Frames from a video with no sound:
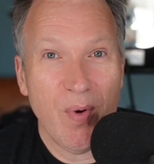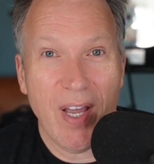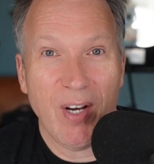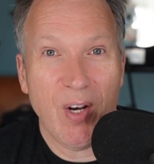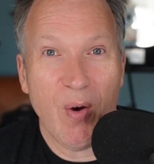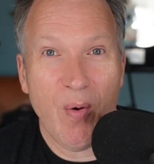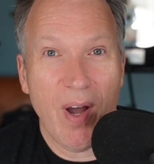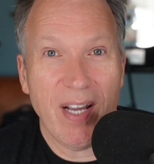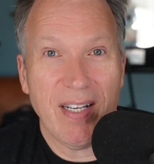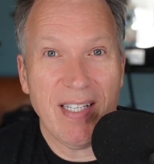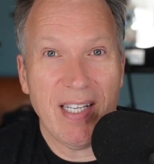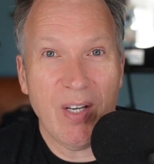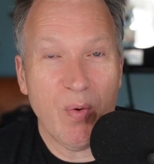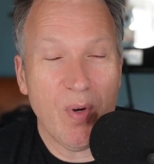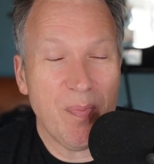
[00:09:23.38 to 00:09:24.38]
We had no
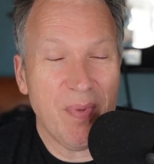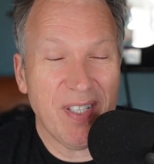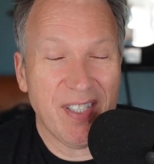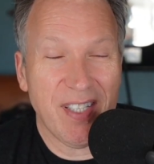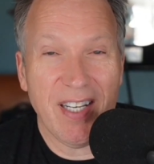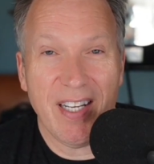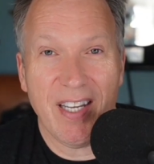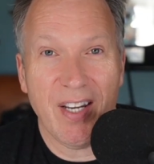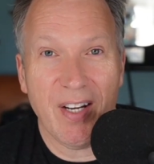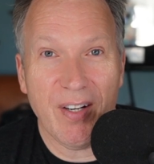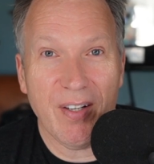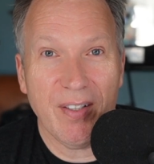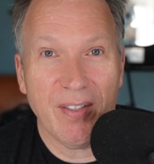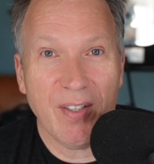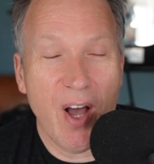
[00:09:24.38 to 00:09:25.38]
idea we'd be sitting
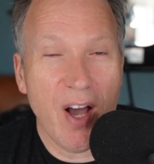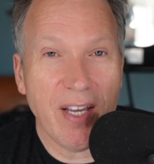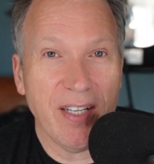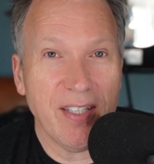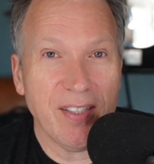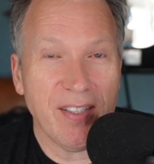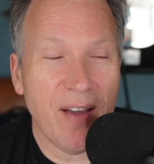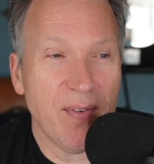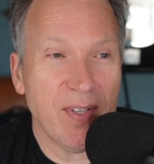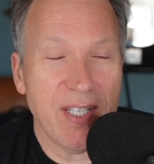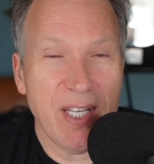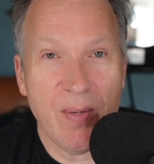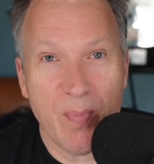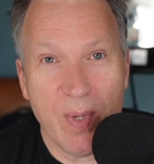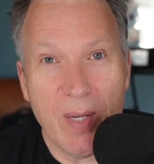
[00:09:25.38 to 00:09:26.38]
here talking to
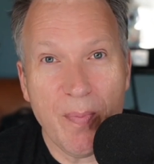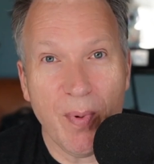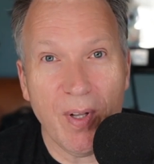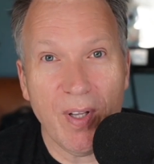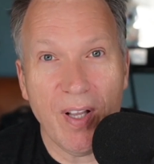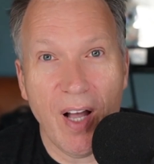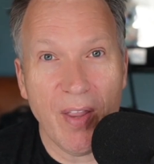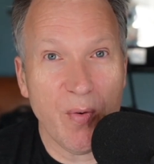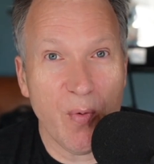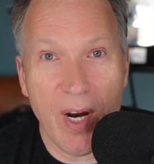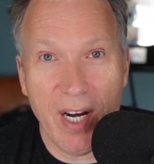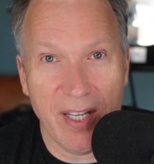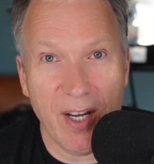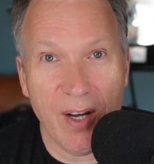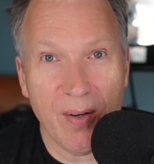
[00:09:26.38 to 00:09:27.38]
17 people on the radio.